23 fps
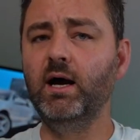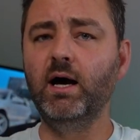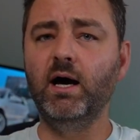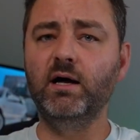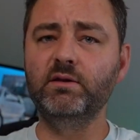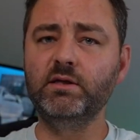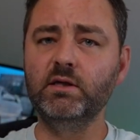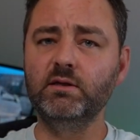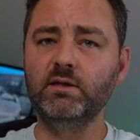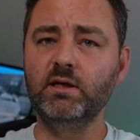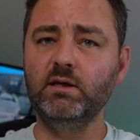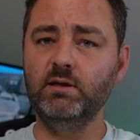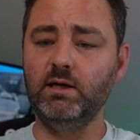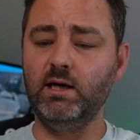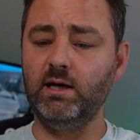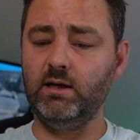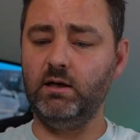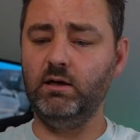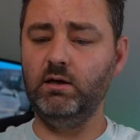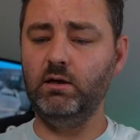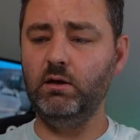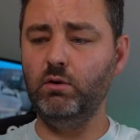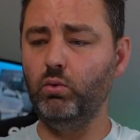Other than
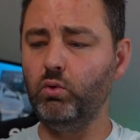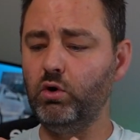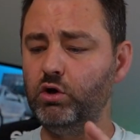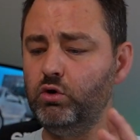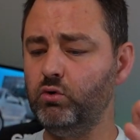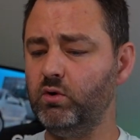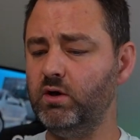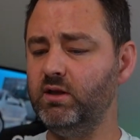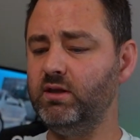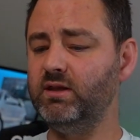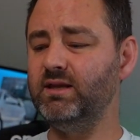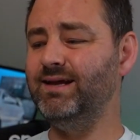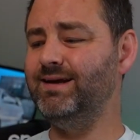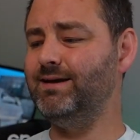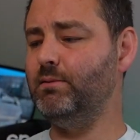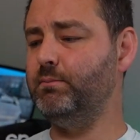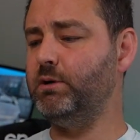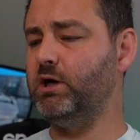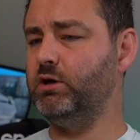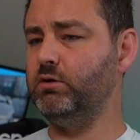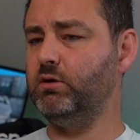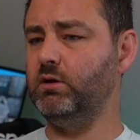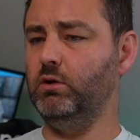that, what do I think
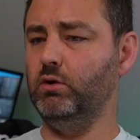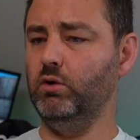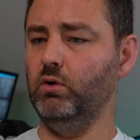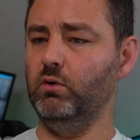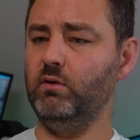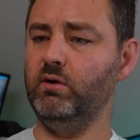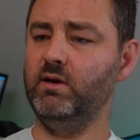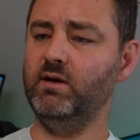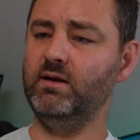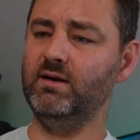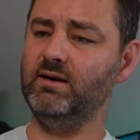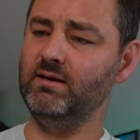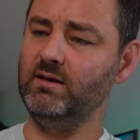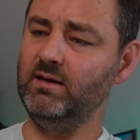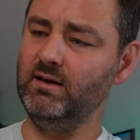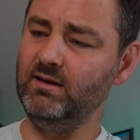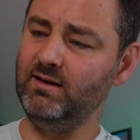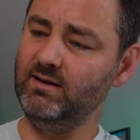about the looks?